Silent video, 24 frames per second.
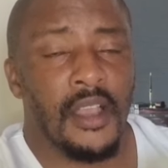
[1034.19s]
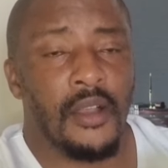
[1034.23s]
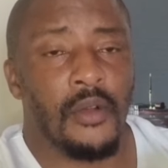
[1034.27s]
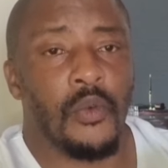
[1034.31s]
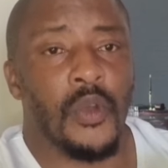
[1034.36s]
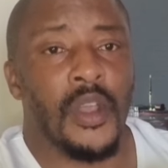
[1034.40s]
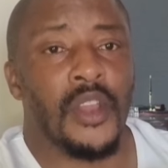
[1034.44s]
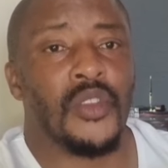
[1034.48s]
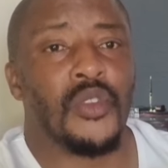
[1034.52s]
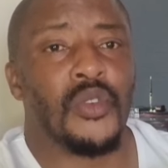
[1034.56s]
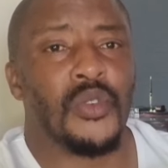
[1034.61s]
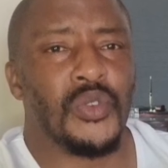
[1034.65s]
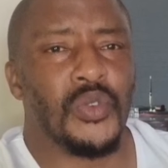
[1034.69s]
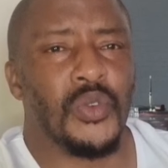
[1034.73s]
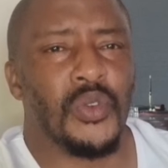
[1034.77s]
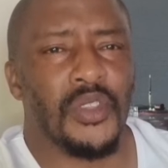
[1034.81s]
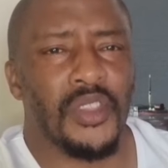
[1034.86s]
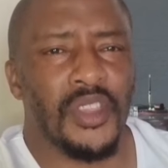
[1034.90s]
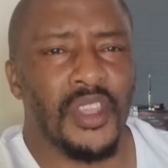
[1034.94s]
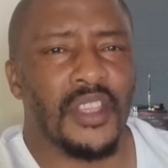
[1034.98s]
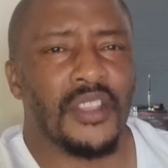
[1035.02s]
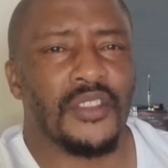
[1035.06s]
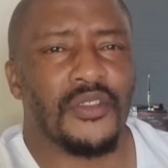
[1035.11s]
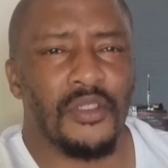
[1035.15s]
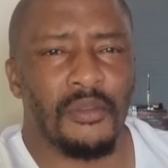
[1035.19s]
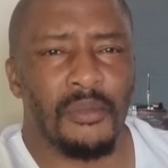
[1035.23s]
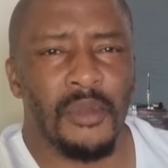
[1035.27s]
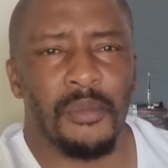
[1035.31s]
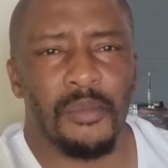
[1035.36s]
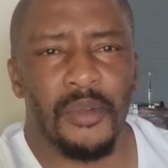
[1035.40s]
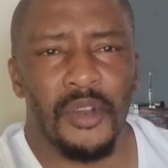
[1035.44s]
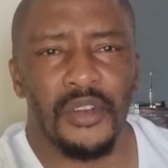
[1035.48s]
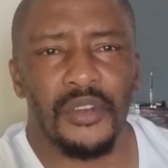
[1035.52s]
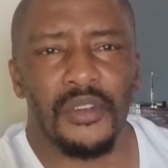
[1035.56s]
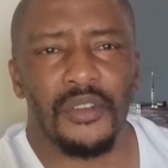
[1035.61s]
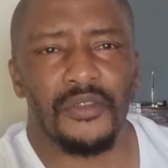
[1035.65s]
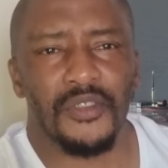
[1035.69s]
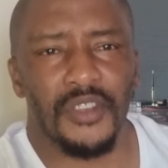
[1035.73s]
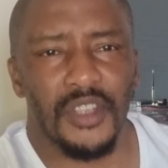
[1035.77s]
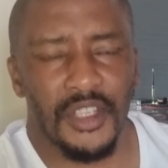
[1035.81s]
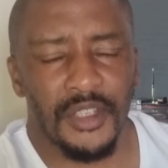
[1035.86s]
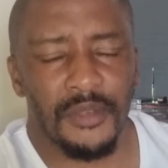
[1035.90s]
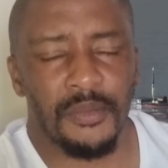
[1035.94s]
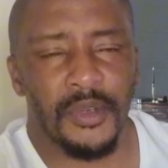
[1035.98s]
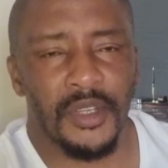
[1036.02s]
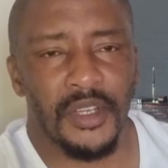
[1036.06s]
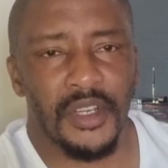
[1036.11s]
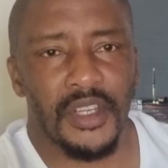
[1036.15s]
When you do things from a point of
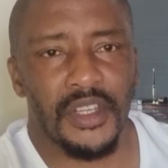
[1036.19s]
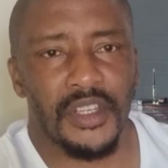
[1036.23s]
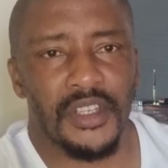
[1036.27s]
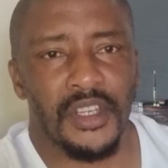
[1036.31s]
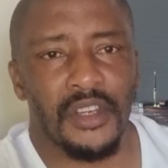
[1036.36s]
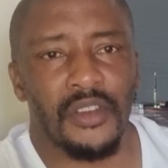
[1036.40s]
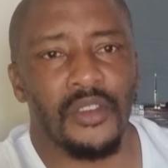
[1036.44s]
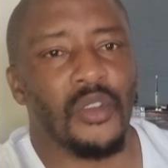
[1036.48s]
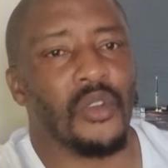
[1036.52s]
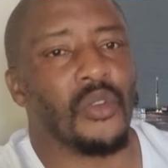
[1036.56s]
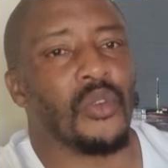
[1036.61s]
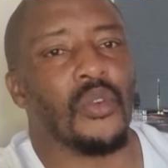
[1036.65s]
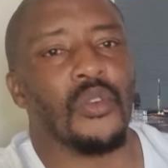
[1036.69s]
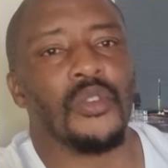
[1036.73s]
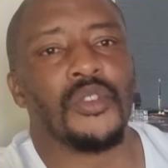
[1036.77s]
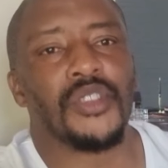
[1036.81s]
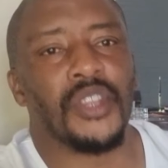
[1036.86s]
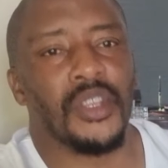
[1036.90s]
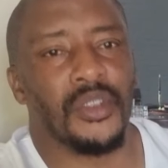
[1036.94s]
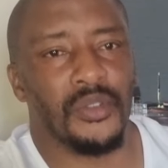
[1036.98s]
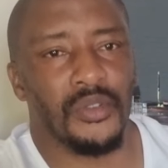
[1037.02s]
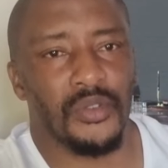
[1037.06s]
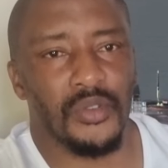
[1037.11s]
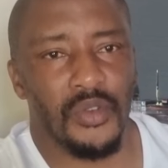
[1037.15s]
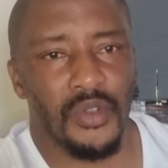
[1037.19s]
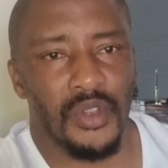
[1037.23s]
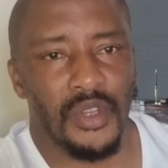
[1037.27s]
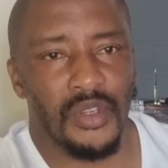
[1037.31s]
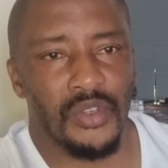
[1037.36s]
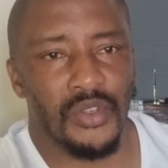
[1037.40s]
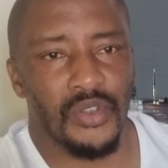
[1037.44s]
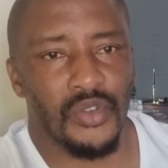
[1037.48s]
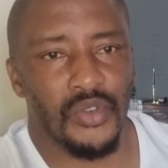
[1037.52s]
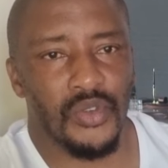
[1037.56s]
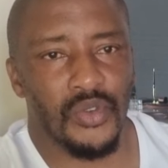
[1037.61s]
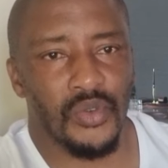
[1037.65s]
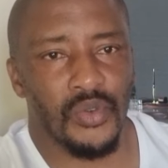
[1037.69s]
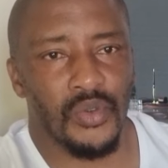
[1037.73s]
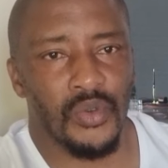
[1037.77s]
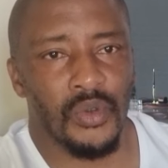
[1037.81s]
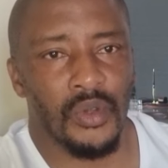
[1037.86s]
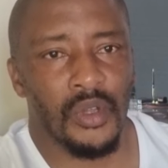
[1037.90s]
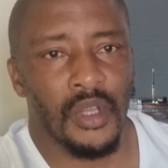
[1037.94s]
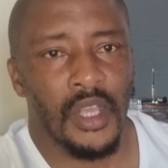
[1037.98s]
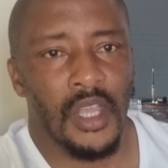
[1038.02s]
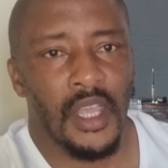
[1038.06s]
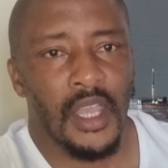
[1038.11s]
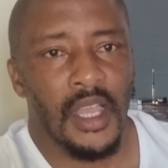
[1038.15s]
desperation, your goals are not going
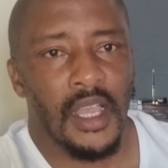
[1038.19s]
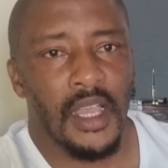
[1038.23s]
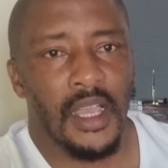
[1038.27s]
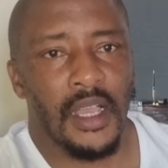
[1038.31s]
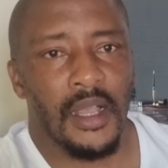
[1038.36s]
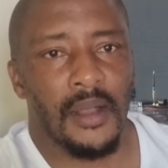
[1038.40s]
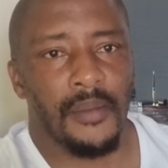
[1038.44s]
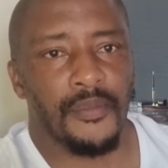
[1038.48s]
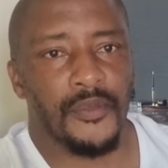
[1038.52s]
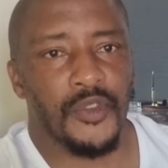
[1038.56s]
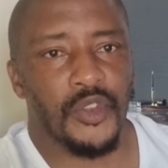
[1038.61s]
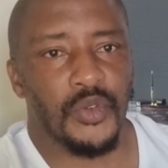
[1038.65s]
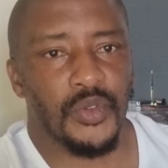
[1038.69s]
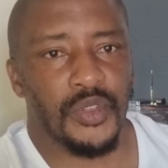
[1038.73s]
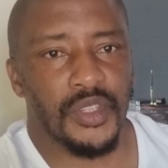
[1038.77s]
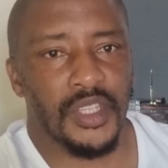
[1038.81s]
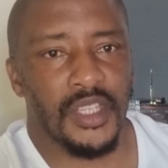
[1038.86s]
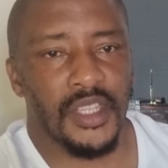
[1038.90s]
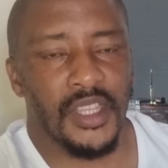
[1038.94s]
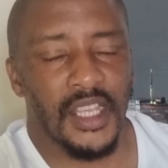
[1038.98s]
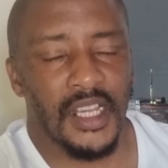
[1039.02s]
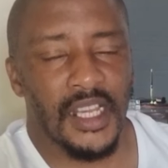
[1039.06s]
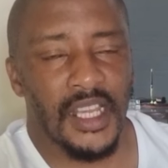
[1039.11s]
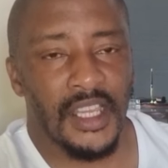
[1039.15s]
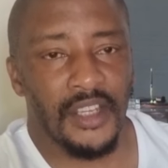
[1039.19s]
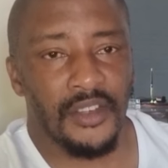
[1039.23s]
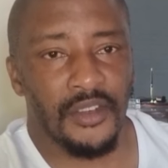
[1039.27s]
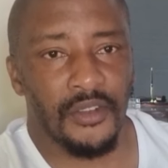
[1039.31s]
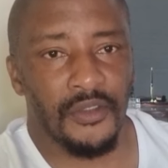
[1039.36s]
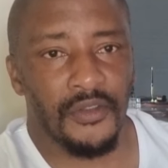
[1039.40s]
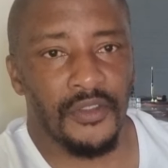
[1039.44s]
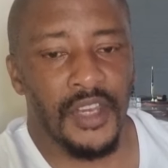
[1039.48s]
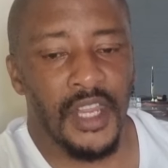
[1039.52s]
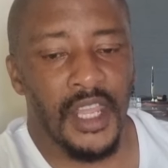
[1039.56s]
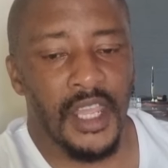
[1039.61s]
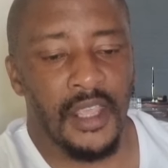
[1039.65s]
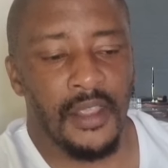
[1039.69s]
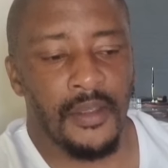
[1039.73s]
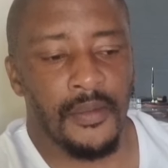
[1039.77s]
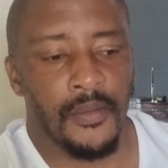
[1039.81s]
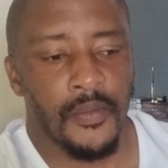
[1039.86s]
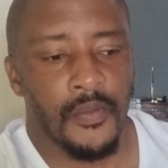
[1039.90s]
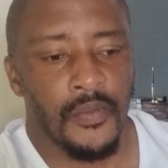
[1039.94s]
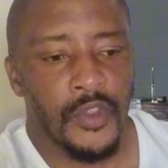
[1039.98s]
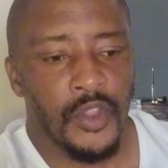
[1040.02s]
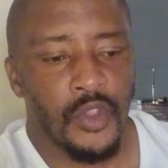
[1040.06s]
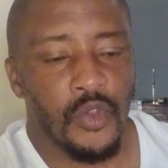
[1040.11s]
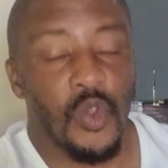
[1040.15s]
to um, to see the light of day.
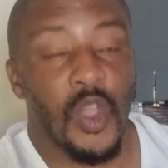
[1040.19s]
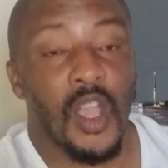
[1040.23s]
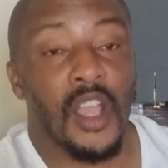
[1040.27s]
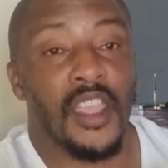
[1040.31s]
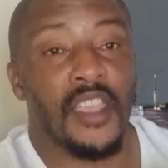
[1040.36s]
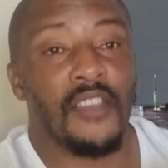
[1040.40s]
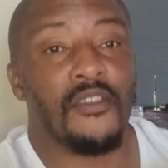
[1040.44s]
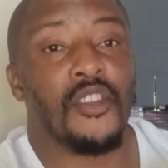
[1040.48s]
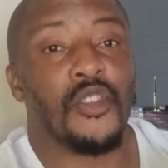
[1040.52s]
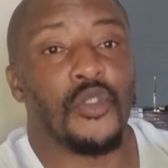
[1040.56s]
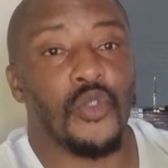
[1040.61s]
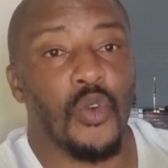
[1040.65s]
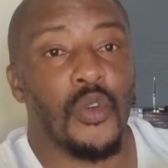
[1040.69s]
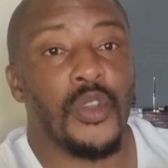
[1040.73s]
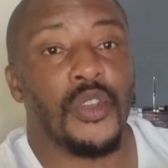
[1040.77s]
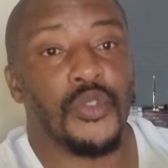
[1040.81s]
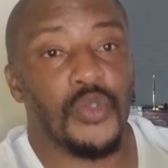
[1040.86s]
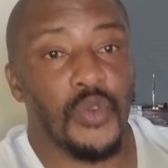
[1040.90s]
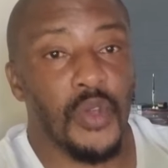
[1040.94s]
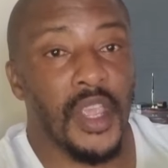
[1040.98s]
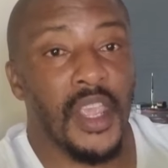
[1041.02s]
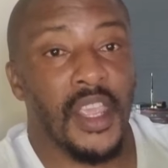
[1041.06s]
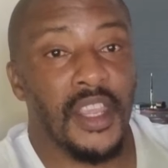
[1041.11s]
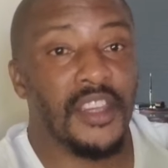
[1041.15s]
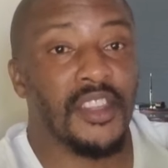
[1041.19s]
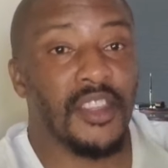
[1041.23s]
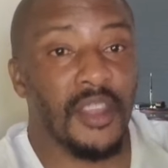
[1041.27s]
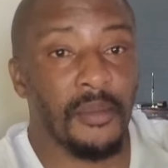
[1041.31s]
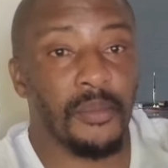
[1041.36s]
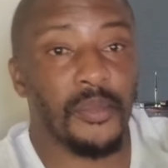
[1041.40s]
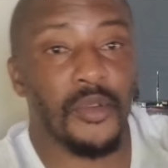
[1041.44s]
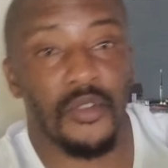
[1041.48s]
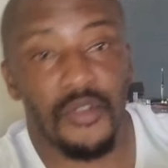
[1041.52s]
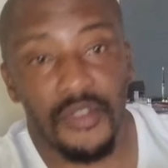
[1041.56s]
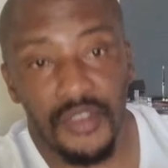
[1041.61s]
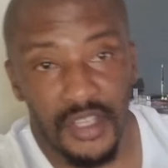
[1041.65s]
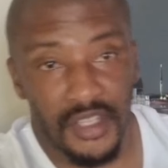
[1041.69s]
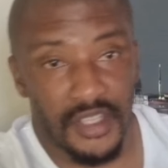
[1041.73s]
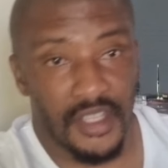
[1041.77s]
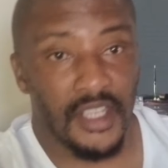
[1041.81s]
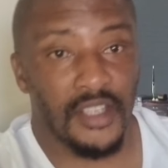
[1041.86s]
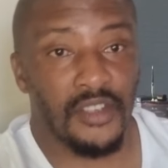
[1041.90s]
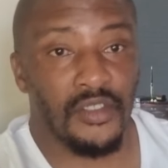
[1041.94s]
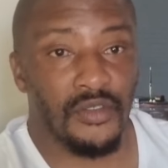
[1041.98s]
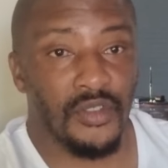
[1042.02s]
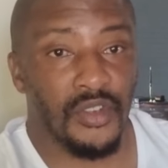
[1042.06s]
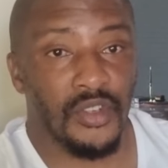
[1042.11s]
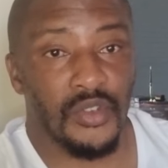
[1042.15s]
You are even going to hate the process
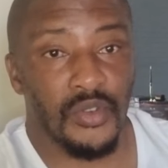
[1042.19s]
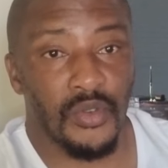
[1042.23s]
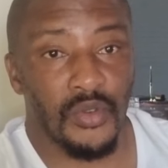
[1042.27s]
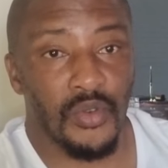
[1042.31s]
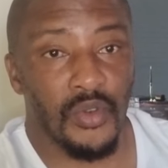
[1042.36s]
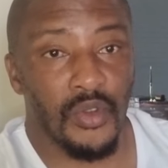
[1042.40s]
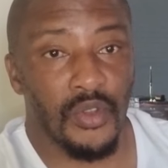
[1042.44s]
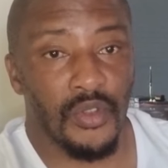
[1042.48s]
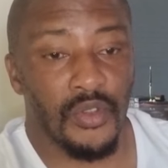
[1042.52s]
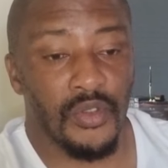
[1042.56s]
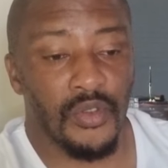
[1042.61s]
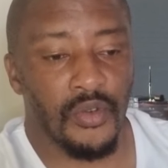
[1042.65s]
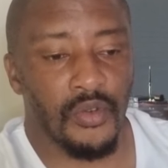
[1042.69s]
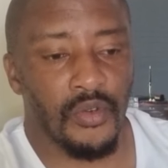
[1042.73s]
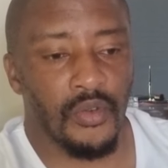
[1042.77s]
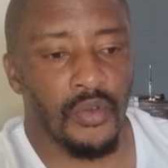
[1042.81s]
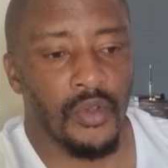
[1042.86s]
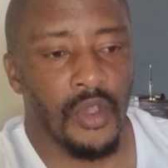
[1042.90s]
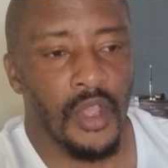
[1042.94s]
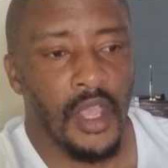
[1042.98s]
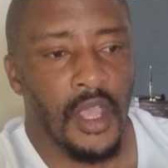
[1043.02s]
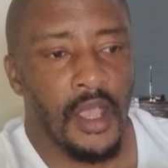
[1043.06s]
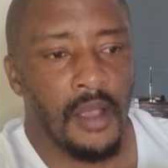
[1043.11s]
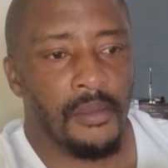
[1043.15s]
that you need to go through.